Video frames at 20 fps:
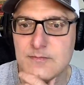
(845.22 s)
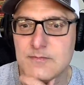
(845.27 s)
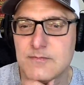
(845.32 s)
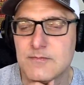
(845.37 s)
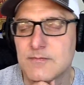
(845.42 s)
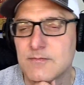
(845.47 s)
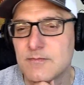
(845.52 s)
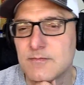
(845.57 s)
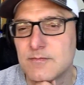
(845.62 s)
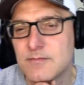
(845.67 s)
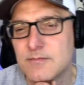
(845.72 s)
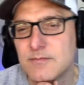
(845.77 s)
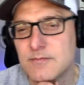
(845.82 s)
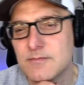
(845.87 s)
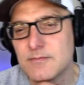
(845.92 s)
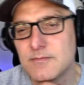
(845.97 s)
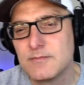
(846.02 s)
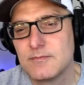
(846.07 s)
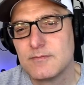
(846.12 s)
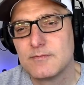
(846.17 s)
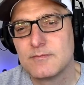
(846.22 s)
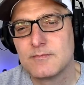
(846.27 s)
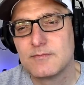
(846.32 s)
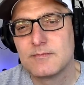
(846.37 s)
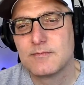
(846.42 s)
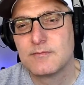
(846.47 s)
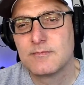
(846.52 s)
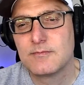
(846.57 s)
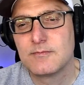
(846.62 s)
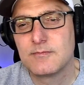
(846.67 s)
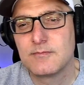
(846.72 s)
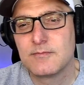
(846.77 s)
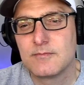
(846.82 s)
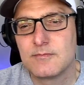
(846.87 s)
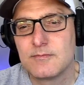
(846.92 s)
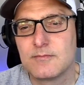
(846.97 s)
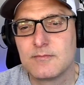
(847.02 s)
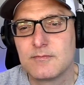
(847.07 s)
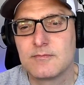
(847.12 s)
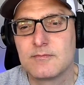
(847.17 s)

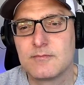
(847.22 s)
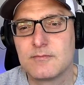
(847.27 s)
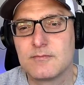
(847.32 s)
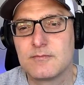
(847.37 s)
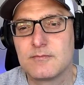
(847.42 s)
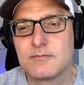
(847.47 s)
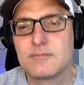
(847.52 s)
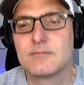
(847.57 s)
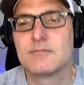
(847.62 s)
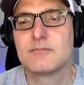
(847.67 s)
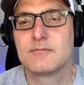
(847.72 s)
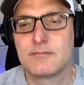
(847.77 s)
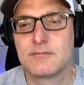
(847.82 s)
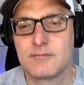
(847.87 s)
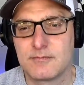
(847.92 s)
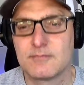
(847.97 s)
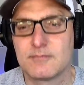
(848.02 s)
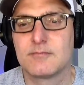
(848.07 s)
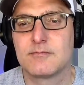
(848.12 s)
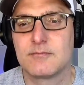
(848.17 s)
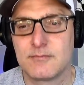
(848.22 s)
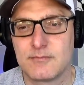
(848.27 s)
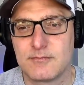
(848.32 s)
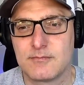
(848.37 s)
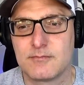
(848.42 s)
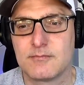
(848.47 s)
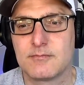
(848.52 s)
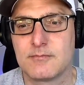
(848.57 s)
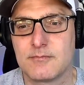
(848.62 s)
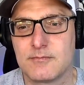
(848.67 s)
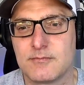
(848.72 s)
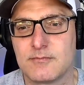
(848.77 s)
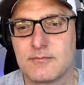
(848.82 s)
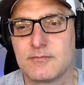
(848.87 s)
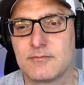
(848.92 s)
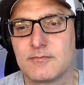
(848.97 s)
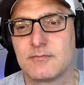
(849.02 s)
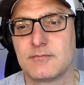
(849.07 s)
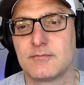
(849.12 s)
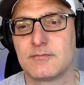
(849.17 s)

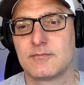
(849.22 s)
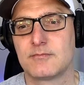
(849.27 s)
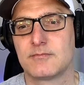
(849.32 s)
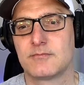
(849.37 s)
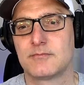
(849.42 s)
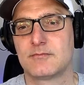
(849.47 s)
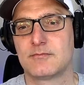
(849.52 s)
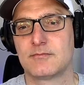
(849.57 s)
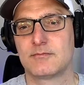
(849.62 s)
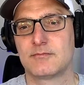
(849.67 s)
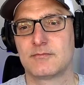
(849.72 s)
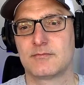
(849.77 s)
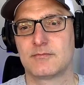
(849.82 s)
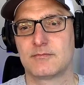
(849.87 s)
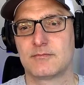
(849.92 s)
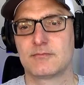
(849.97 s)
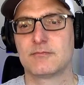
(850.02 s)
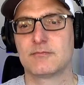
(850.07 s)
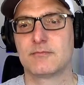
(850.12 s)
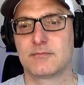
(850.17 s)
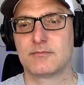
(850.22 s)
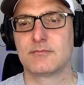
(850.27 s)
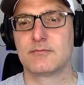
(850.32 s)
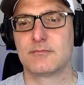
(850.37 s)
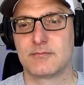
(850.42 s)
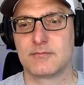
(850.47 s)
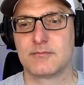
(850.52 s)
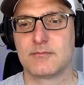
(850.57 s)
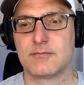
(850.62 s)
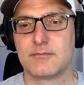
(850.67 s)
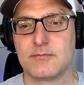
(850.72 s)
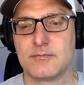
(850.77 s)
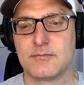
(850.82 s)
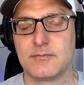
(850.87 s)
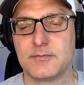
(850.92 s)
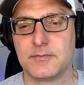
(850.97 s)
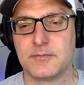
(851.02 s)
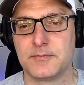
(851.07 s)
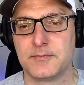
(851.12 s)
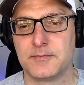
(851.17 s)

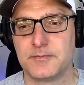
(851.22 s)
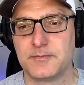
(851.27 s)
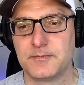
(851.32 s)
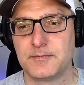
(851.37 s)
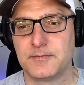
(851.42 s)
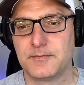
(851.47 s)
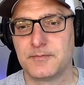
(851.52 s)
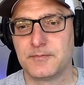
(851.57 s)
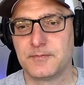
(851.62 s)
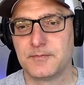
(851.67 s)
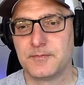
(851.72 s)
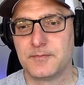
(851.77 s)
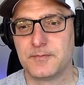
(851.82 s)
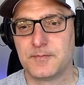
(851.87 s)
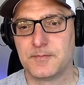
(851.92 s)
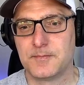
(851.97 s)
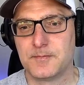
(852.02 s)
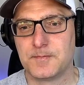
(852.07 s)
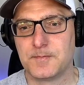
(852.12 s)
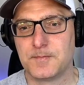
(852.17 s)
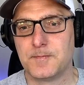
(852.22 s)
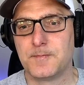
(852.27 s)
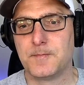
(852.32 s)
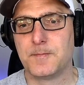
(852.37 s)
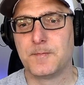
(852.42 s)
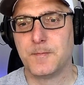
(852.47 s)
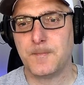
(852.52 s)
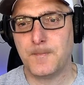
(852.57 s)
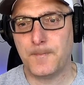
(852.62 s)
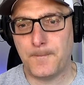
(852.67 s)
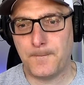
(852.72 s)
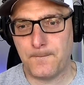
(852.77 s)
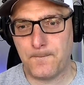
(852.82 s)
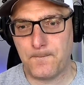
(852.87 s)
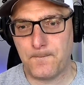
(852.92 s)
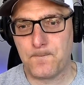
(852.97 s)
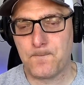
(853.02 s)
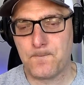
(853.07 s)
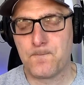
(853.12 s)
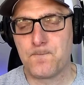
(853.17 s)
(silent)